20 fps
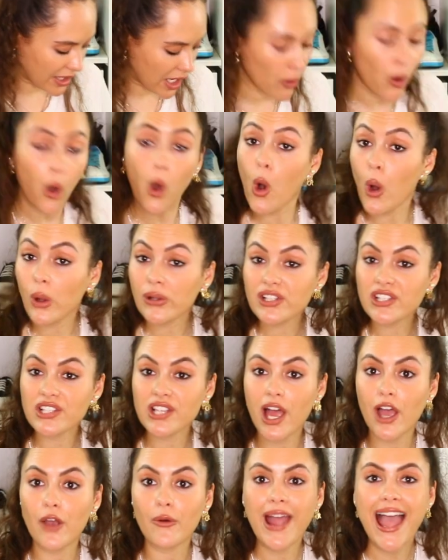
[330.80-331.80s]
go.
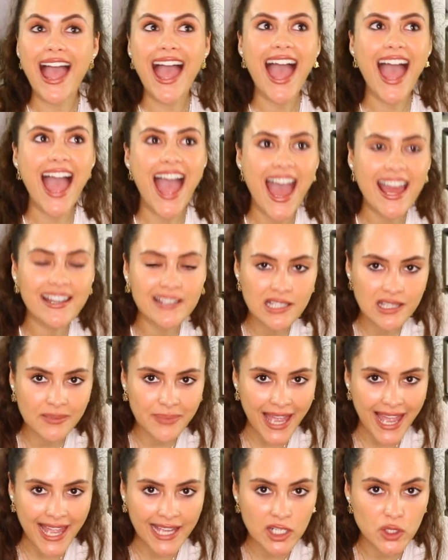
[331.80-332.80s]
Also,
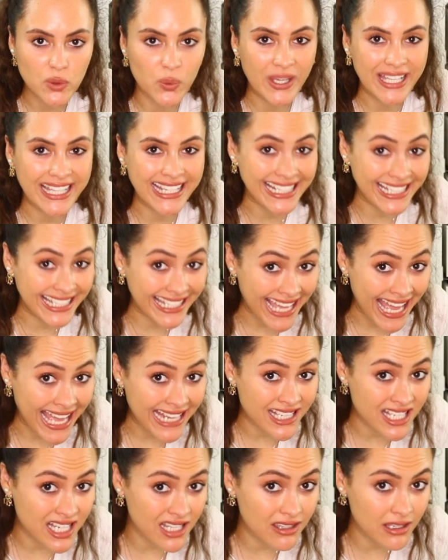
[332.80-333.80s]
handbags, we're going to
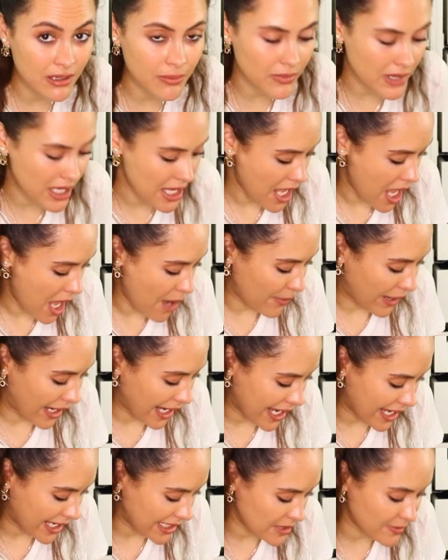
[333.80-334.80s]
get to them. My
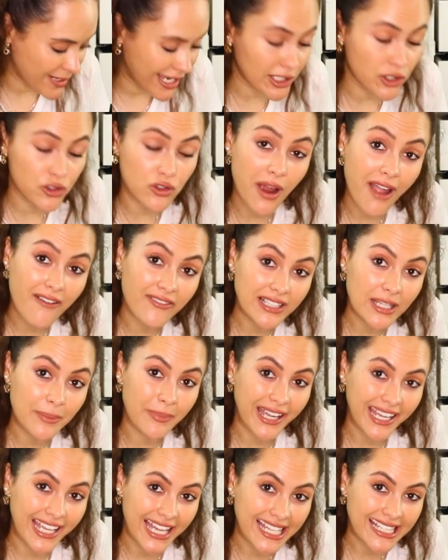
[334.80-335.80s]
handbags travel in
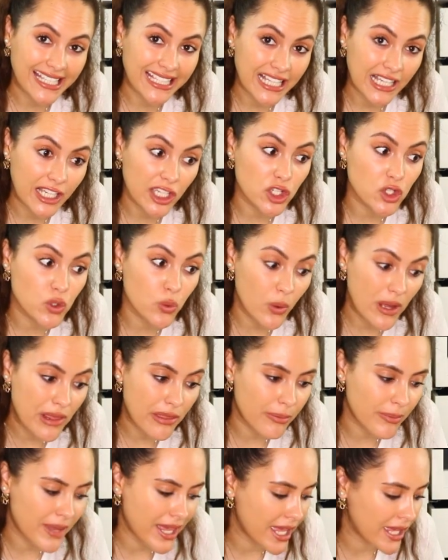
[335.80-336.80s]
my hand luggage
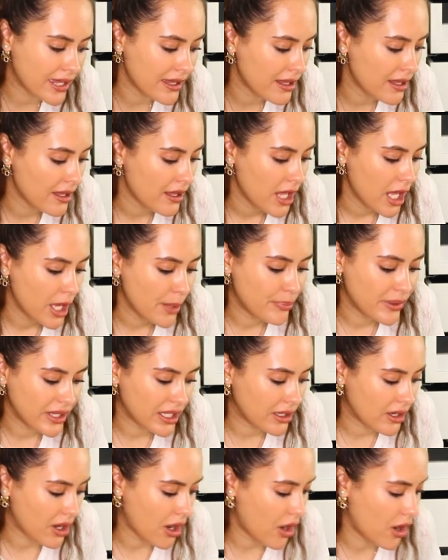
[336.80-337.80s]
with me
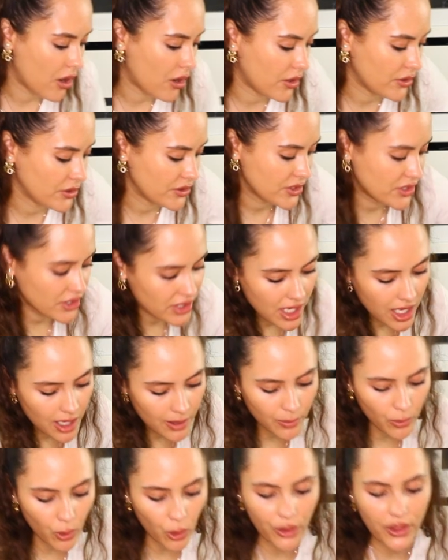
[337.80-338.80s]
because
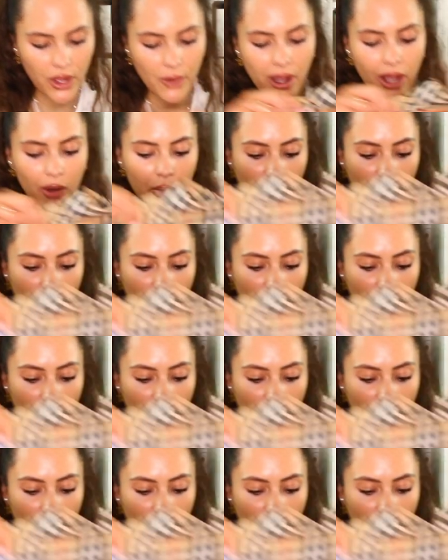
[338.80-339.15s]
although I